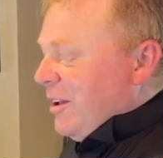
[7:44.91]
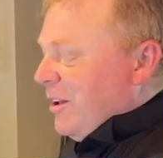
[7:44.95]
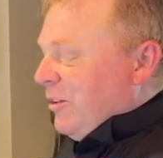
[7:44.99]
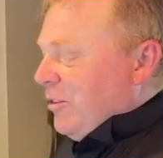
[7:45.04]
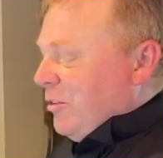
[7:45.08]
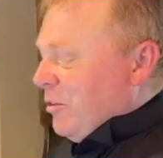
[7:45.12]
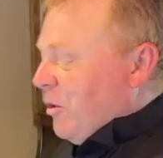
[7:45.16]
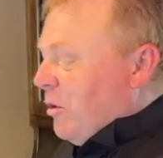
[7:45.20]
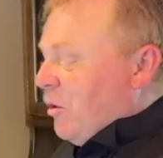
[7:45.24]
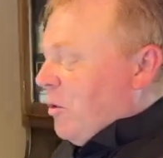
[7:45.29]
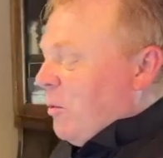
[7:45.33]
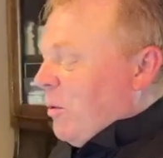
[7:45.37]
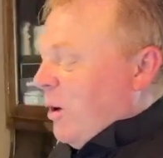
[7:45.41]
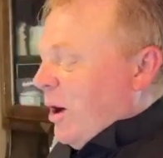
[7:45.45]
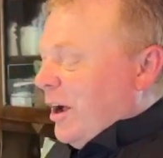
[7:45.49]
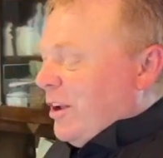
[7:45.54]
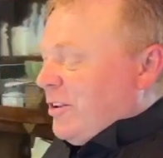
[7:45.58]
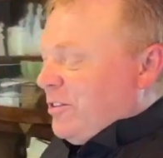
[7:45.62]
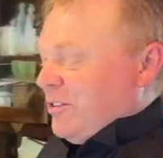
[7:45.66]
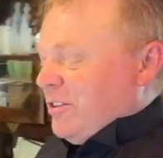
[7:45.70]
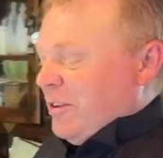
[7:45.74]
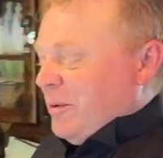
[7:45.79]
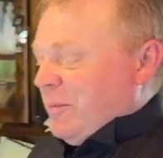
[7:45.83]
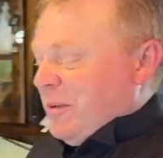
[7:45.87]
Don't
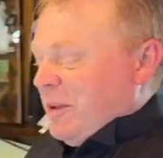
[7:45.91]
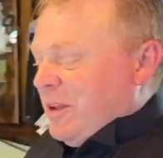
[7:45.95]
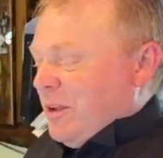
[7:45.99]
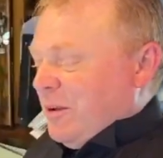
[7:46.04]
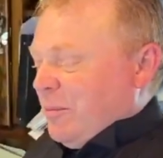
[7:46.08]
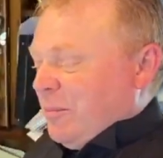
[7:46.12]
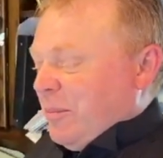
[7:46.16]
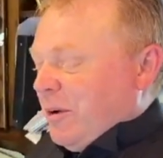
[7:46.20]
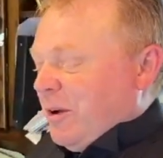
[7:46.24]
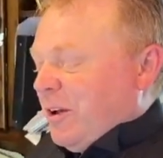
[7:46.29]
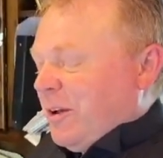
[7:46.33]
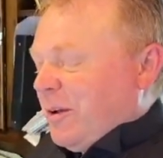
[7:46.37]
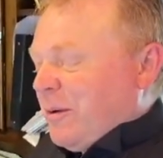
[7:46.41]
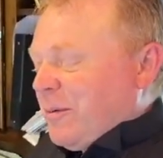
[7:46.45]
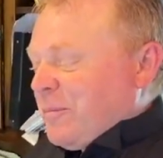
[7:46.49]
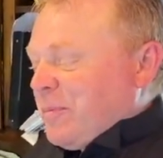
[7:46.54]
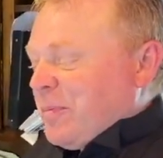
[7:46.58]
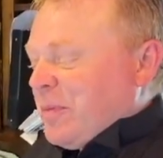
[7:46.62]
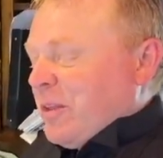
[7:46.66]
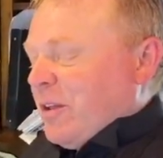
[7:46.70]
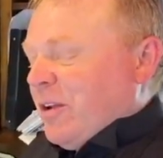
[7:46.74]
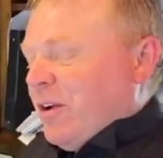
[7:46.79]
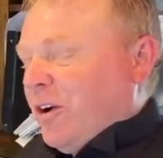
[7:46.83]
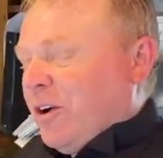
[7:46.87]
watch them eat, but
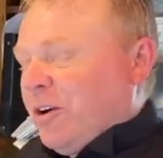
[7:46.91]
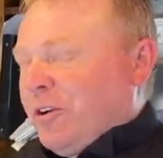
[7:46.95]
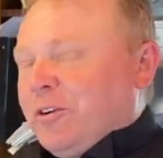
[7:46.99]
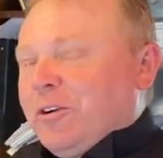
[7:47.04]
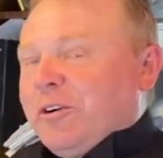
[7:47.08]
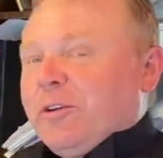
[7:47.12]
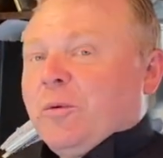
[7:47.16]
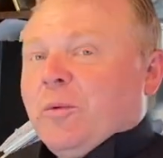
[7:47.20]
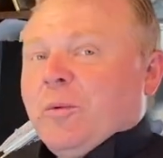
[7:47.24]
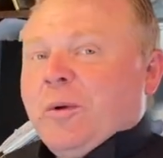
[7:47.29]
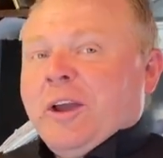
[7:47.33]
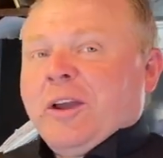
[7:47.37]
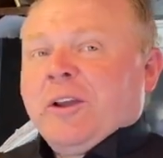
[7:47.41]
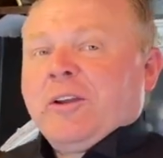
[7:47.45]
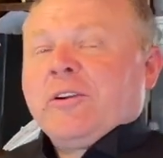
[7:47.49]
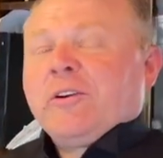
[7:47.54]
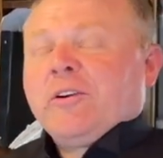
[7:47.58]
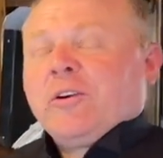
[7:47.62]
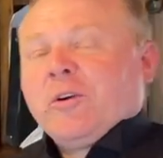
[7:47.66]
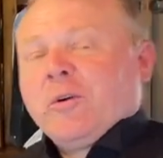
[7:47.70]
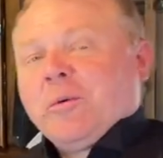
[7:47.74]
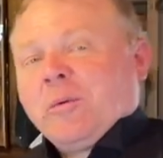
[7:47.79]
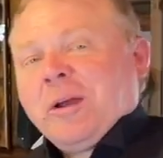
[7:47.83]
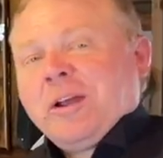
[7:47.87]
a good waiter
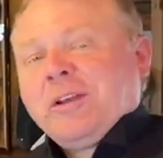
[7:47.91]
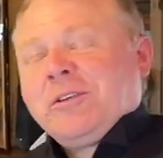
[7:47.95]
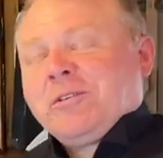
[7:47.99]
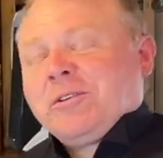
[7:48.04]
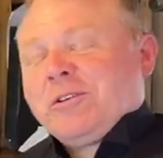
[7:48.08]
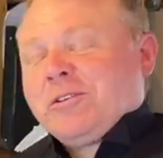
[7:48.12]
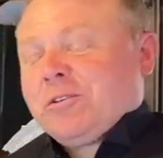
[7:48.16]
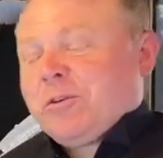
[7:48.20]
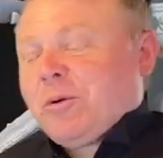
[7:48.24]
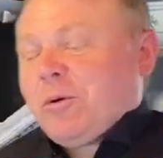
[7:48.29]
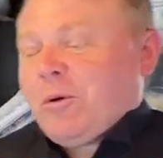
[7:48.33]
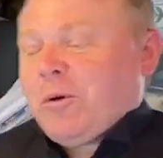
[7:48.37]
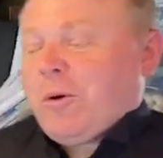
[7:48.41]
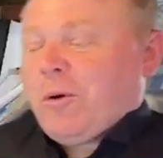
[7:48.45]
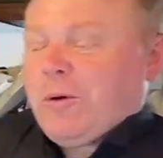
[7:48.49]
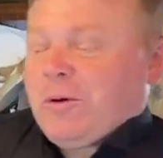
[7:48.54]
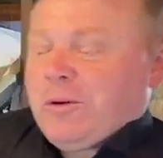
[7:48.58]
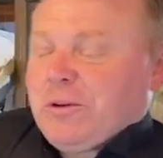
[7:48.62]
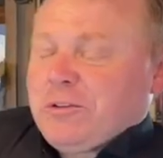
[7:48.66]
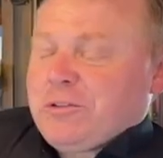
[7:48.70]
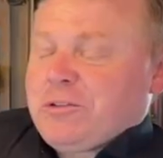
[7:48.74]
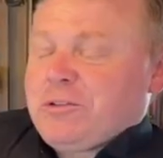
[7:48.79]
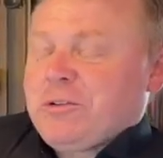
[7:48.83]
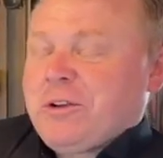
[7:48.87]
or waitress
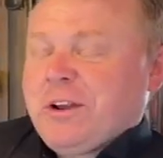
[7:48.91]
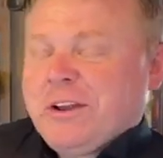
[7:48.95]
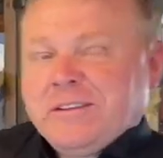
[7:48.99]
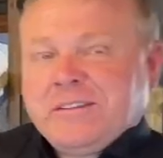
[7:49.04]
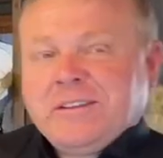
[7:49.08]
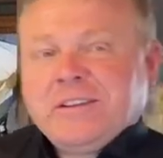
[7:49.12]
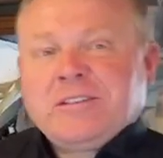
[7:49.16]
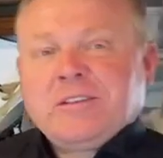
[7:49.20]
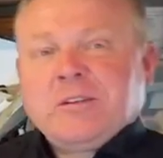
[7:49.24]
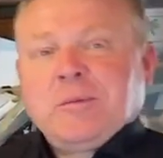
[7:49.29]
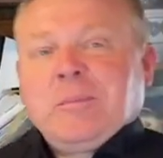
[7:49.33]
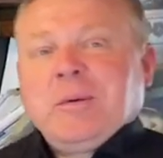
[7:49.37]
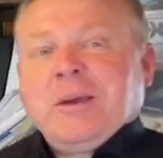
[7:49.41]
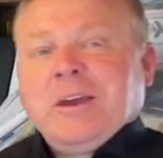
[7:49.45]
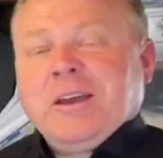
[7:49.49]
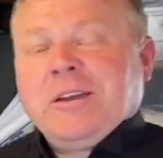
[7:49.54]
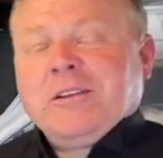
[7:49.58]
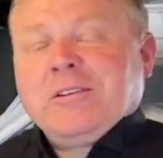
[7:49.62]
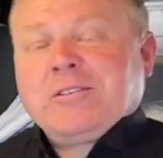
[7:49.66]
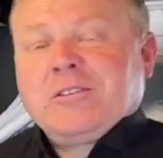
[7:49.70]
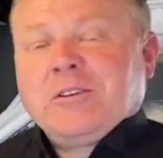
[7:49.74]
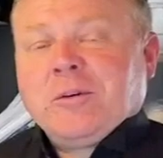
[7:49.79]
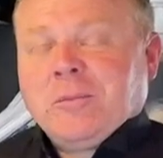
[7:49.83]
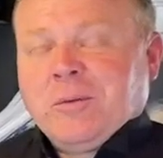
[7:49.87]
should anticipate
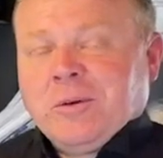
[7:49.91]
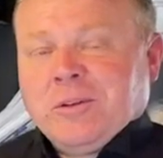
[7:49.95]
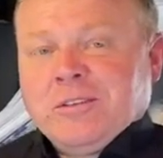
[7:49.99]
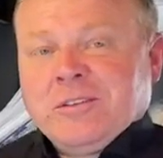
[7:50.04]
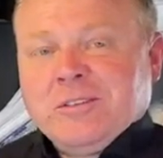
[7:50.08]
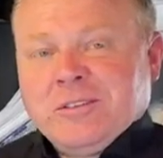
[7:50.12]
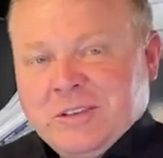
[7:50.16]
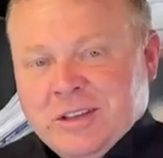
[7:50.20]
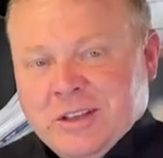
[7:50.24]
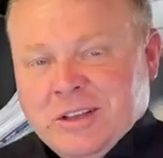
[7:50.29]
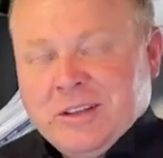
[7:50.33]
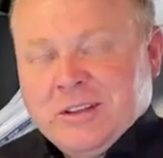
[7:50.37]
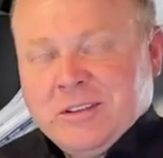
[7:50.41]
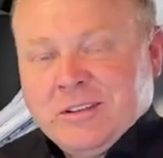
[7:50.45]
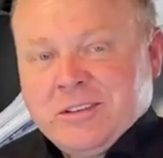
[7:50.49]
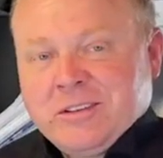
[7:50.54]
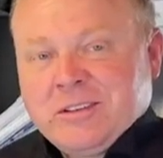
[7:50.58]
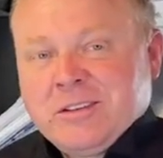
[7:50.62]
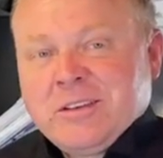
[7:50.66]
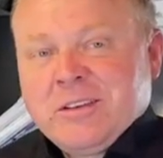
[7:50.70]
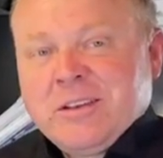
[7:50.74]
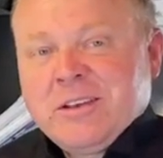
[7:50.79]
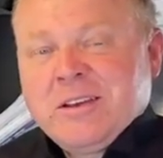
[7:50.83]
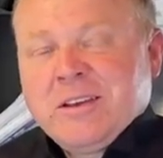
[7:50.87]
someone's needs,
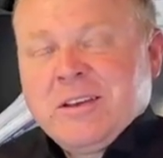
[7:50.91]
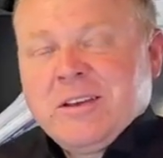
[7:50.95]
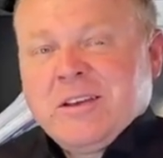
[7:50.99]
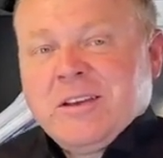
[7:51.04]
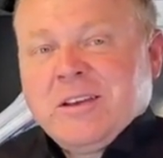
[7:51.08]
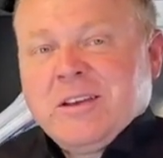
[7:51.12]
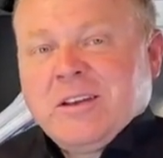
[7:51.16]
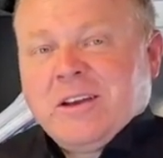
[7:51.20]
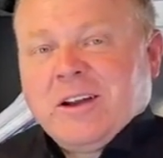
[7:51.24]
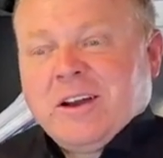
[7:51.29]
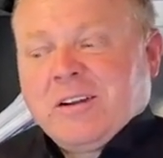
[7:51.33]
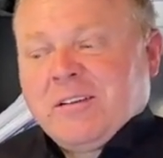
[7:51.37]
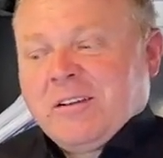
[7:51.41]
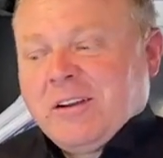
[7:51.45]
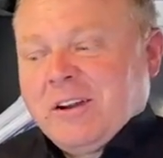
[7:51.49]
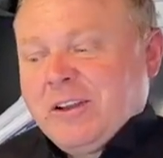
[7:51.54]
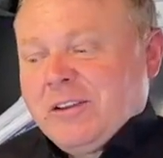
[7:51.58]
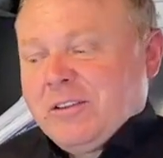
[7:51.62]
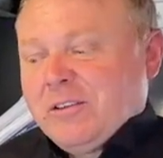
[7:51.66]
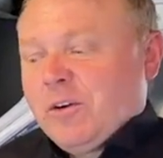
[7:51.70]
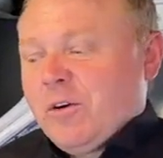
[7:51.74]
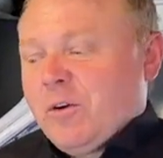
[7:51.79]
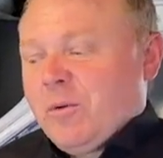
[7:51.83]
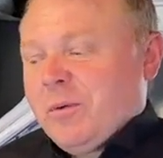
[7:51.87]
all right?
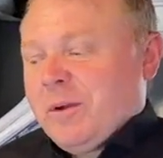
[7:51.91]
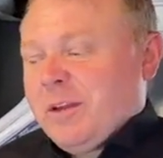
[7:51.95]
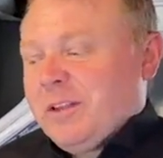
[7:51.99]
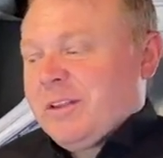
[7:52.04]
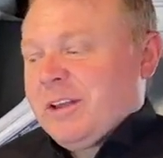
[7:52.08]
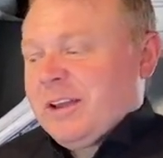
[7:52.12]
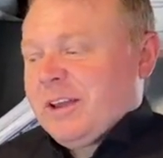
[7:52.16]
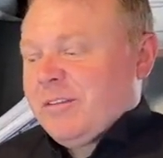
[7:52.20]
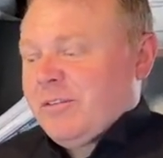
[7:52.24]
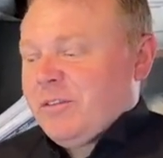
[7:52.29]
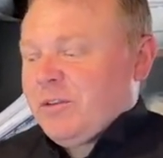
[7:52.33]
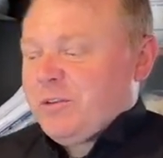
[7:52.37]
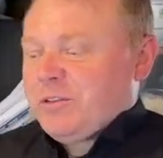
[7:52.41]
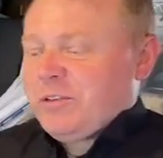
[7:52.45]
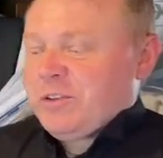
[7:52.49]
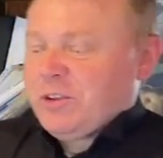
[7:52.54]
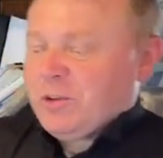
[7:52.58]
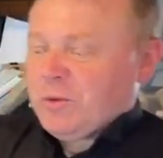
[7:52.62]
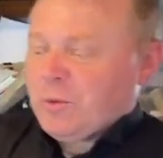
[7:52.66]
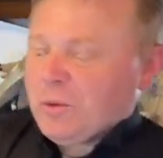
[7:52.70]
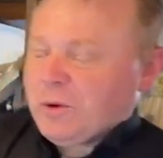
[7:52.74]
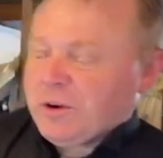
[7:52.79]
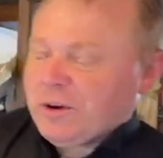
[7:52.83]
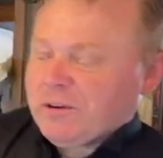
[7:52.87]
Don't wait. Like if you see the
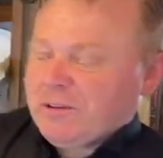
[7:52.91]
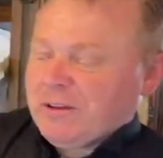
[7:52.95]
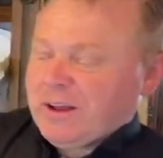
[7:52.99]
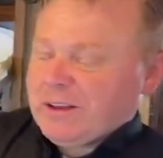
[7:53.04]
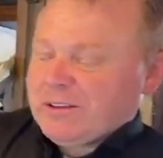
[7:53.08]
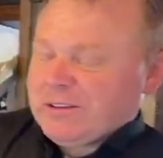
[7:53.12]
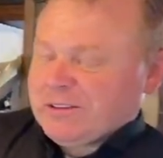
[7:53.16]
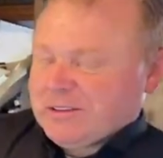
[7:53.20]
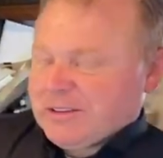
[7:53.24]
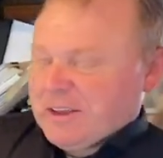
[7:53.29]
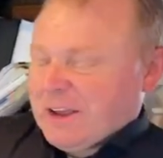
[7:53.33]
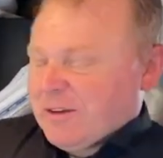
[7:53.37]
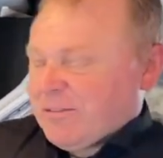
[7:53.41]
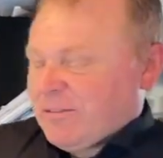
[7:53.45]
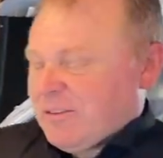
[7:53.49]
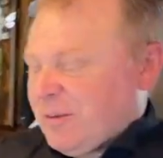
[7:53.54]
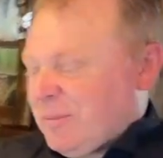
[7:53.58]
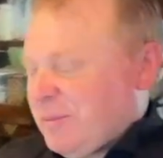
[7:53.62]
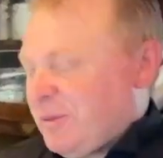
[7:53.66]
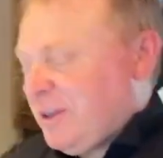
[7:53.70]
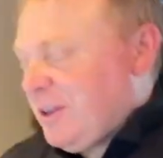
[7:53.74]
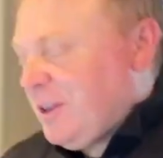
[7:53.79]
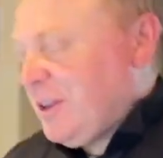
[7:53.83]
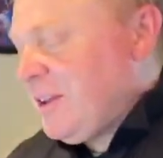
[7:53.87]
water glass is half
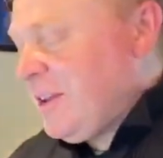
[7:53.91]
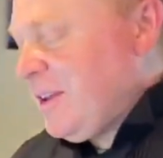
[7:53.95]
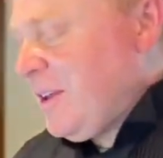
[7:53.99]
empty,